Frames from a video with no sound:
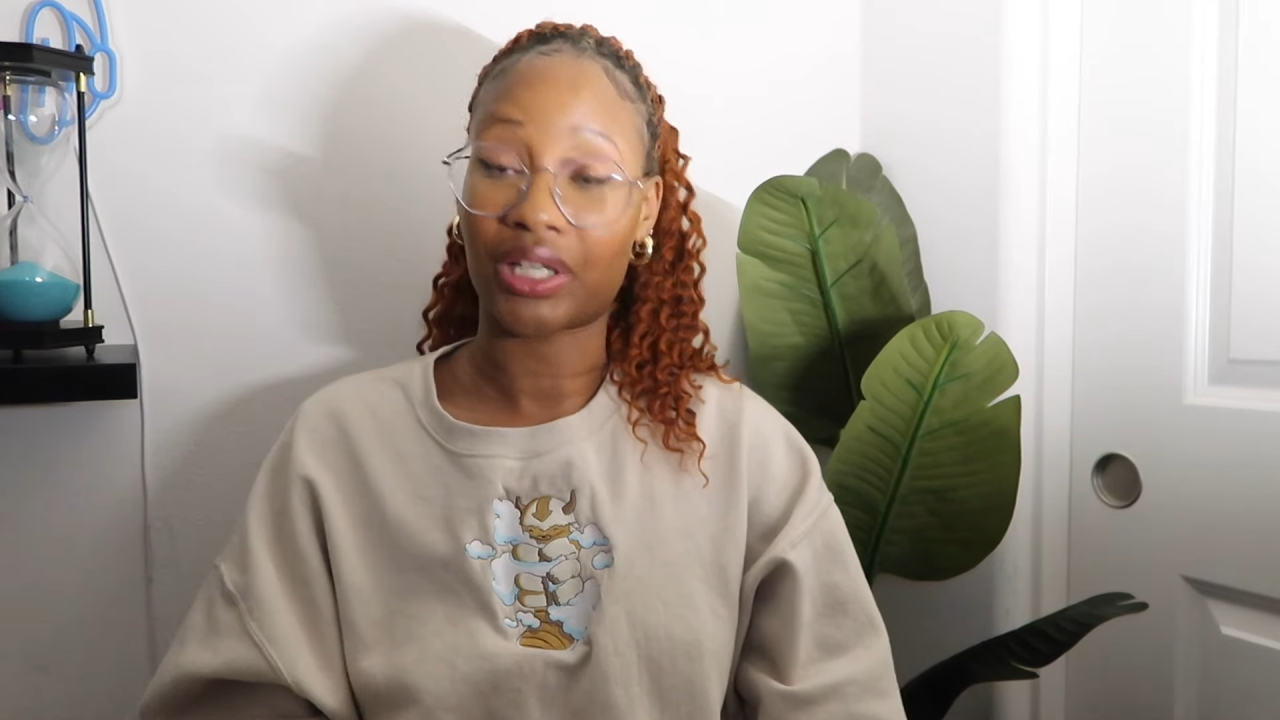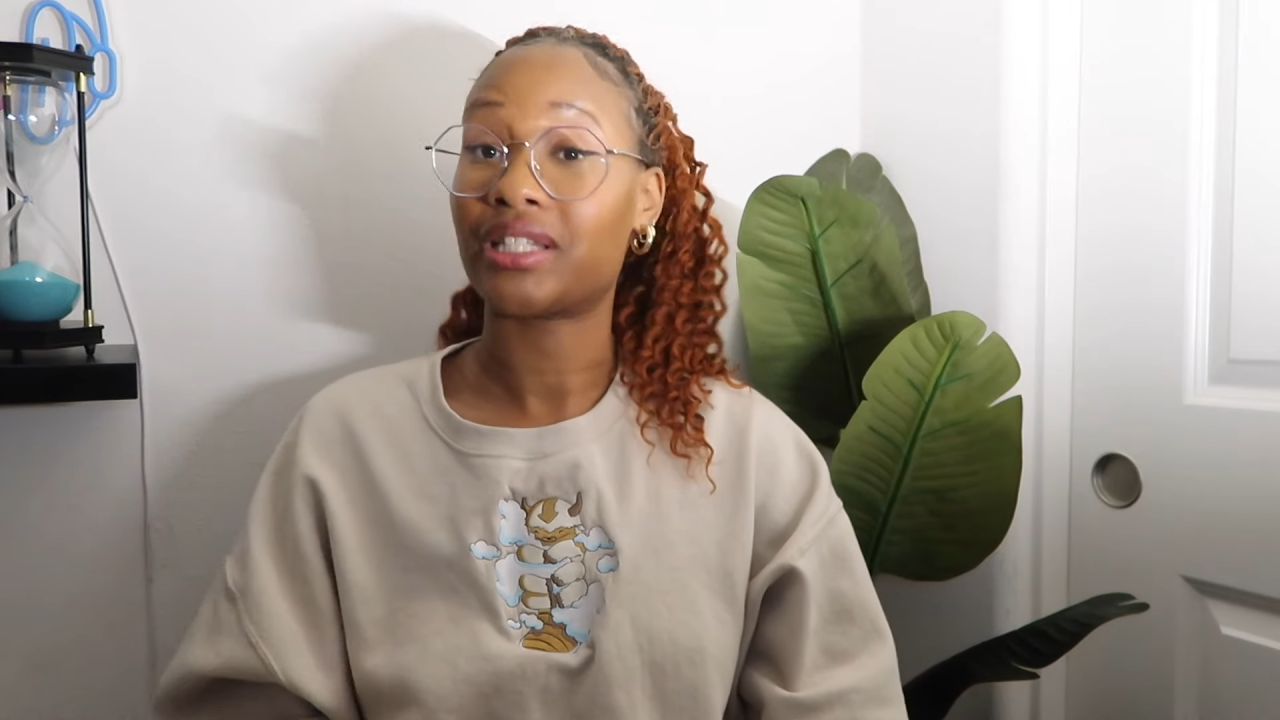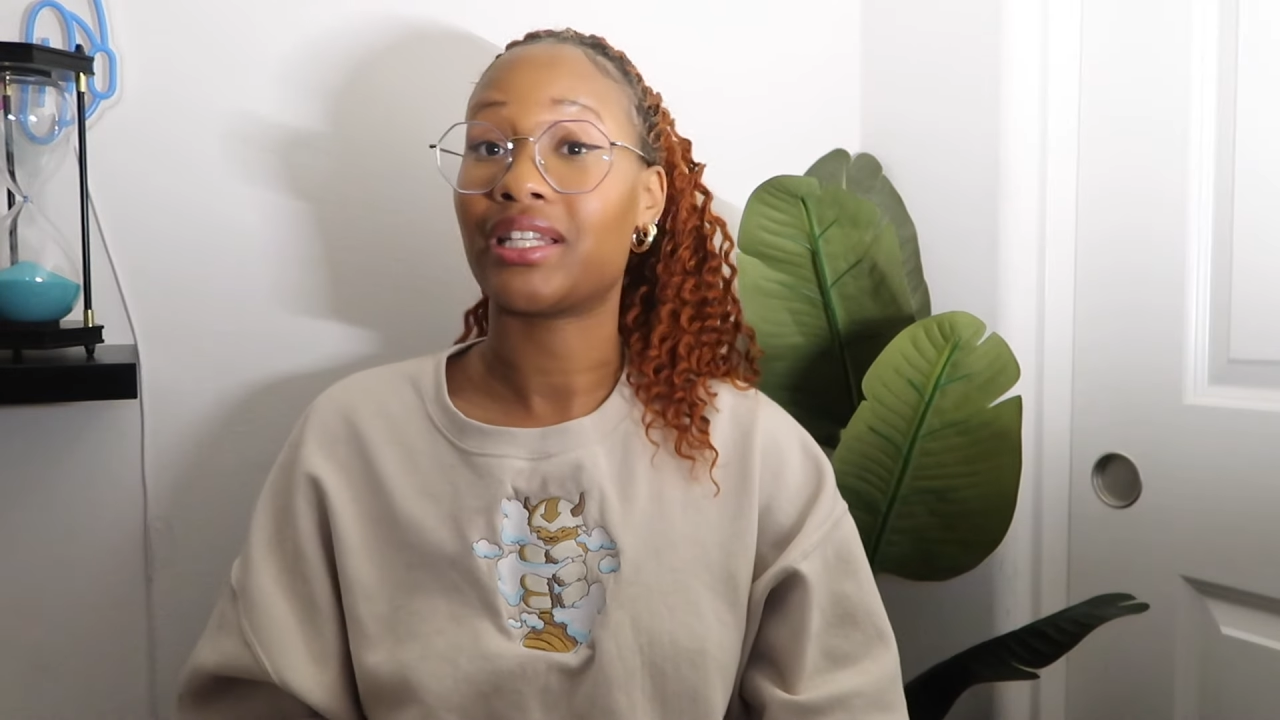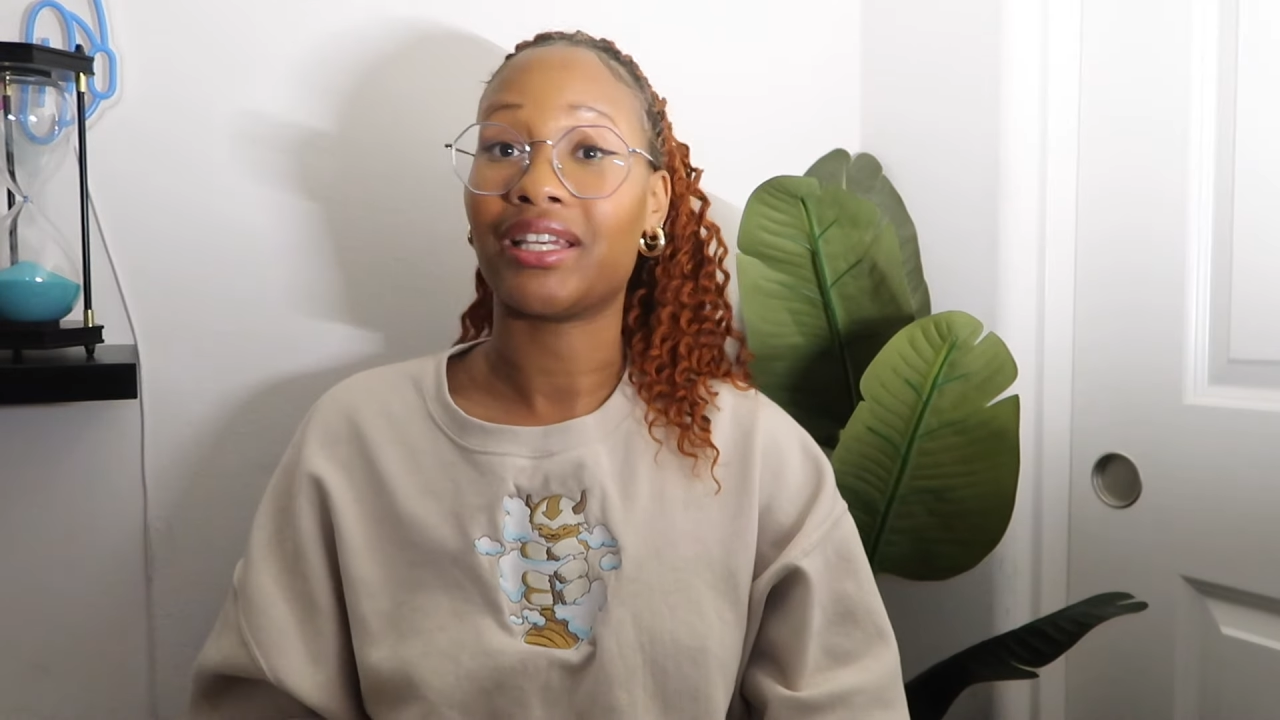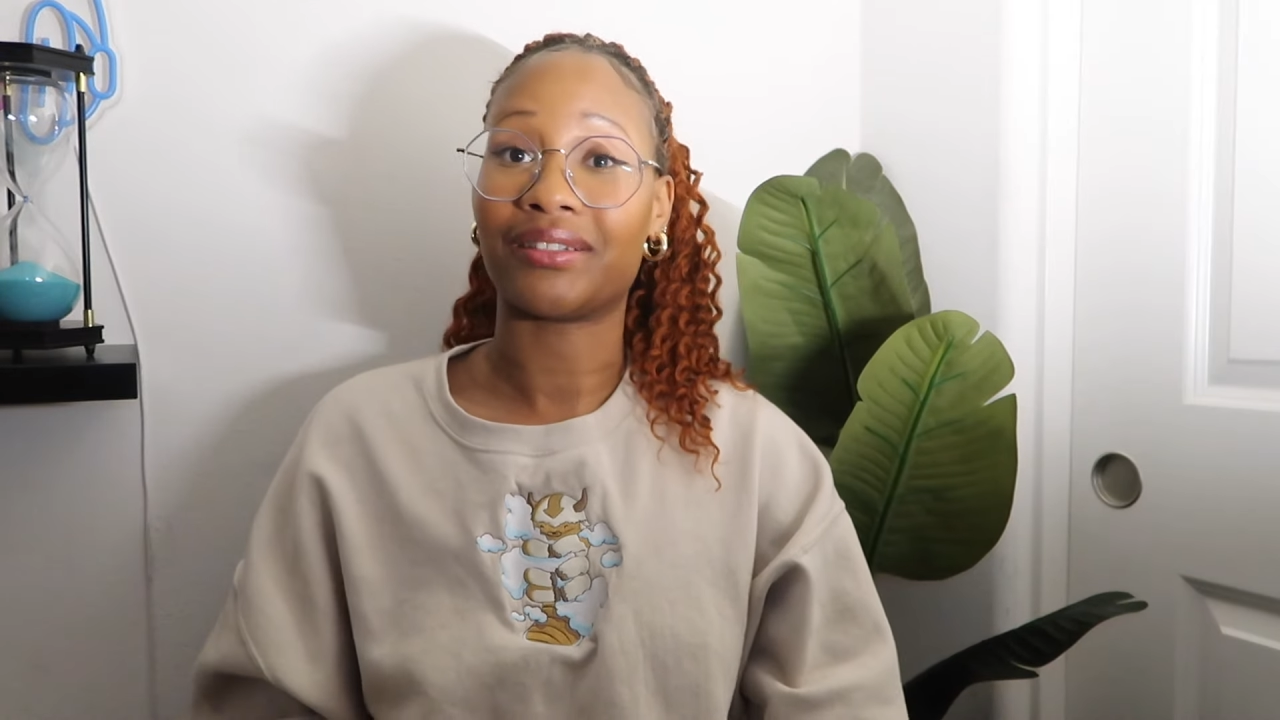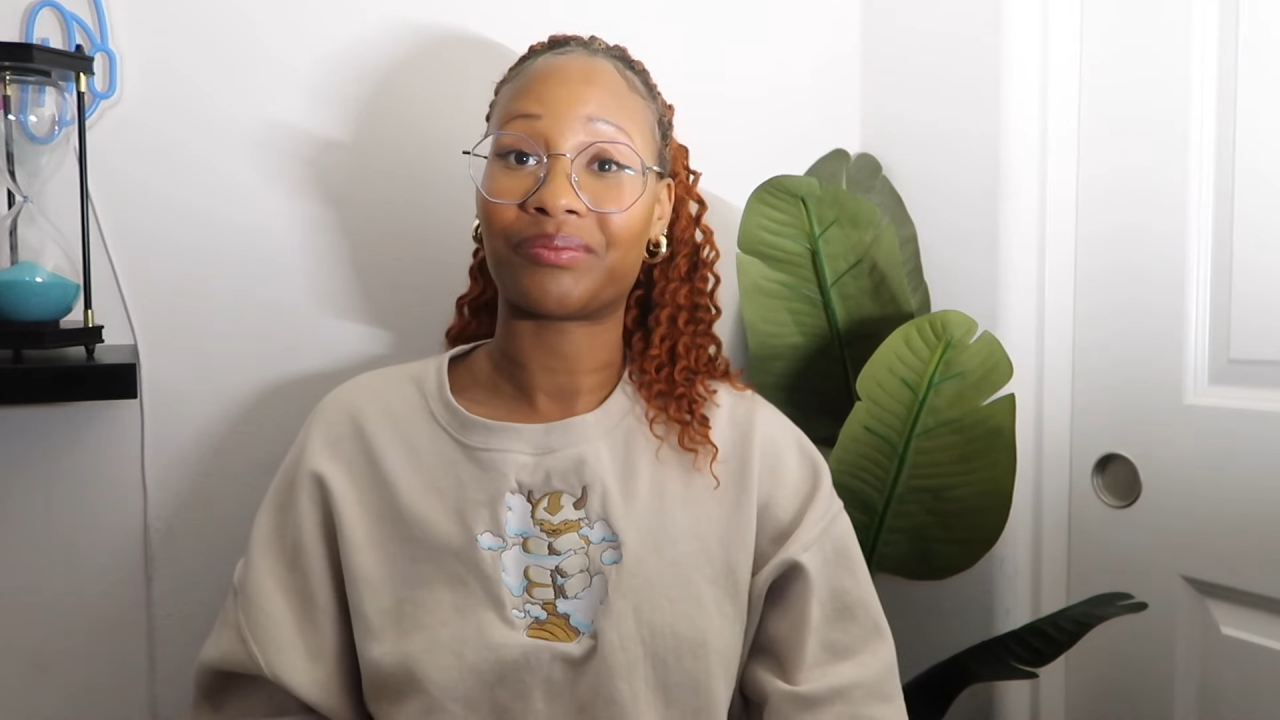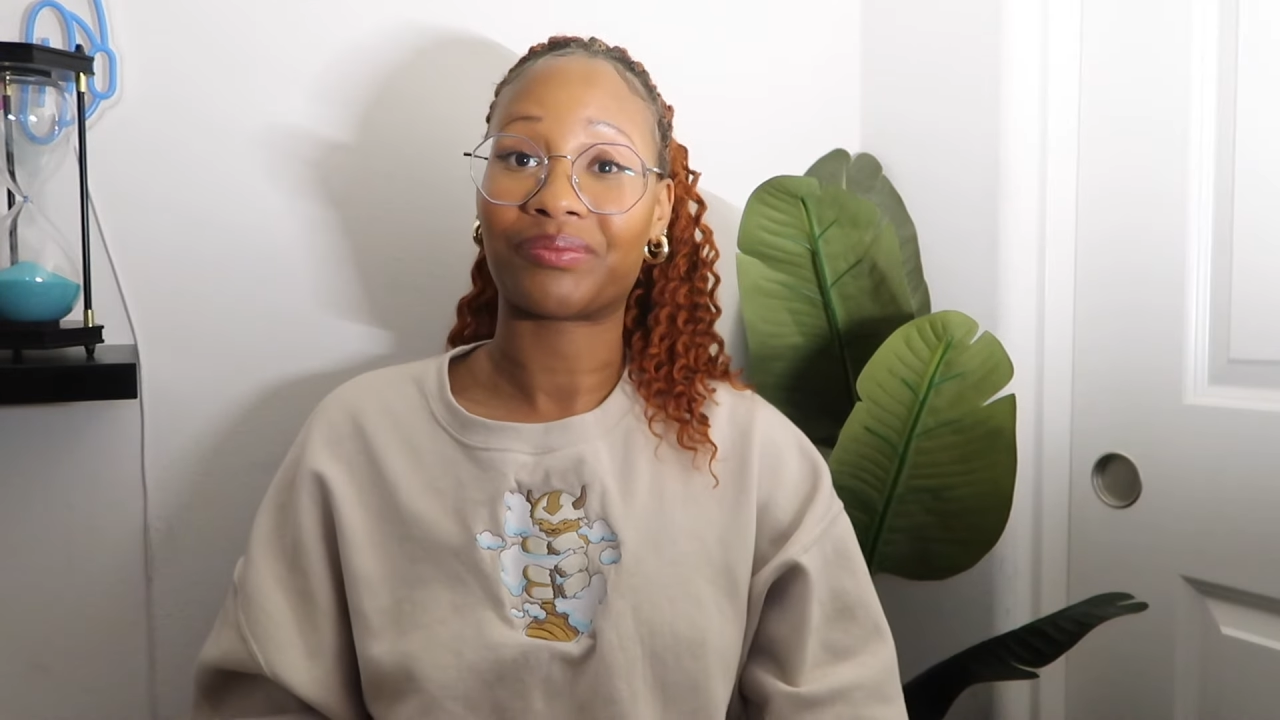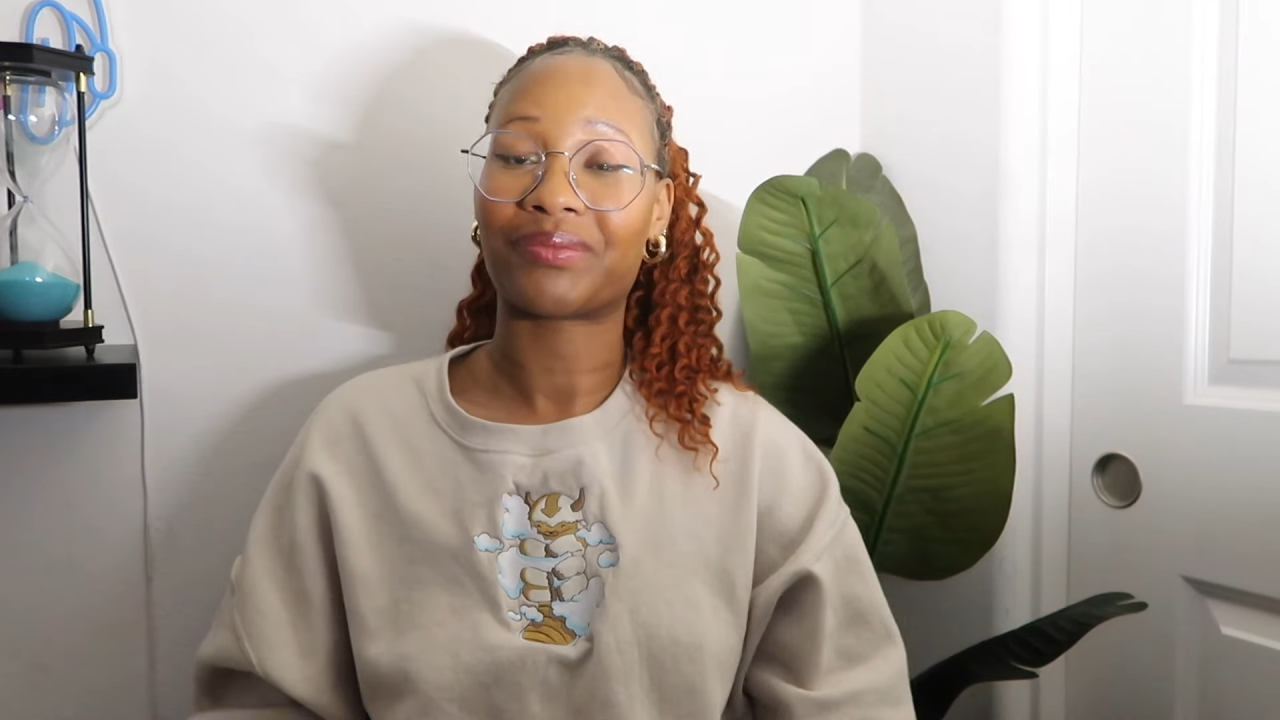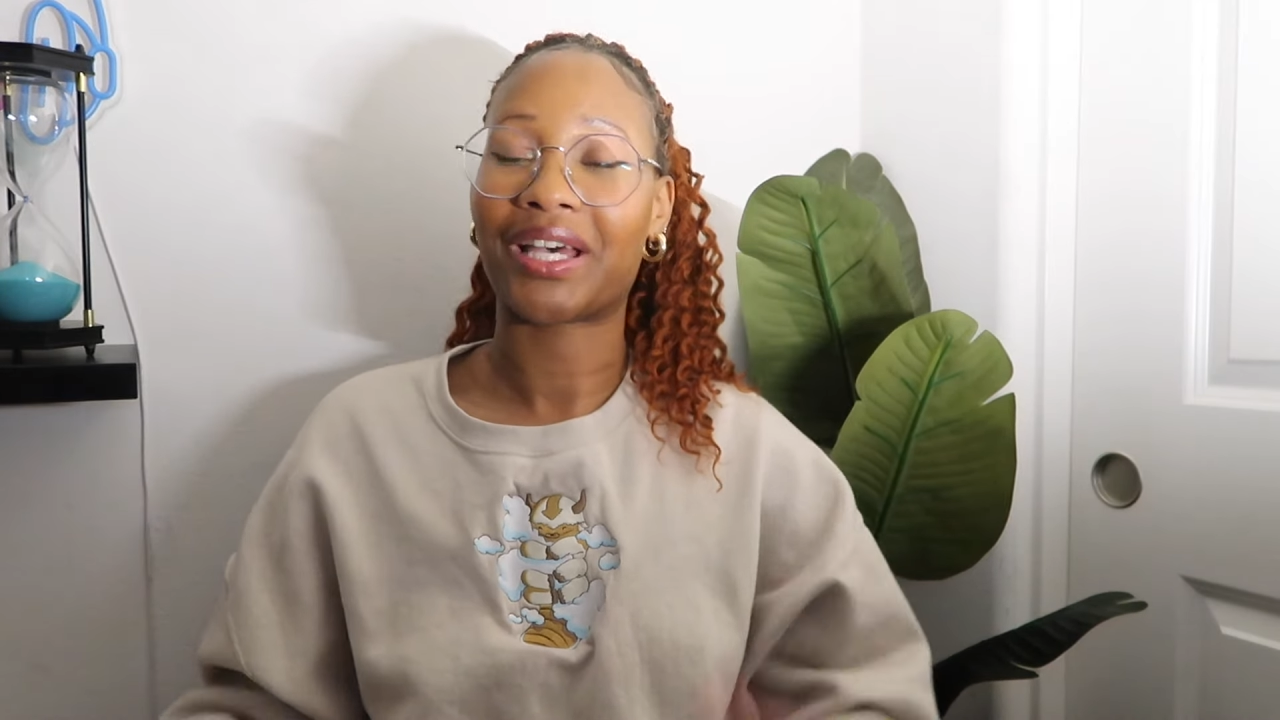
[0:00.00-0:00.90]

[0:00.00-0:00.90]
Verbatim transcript: that's it.